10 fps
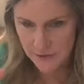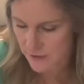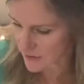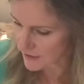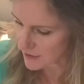
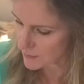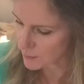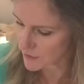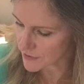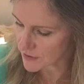it stays
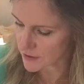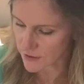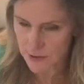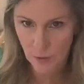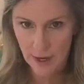pretty still.
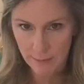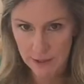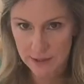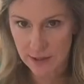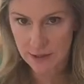So I'm going
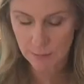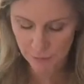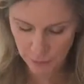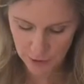to take some food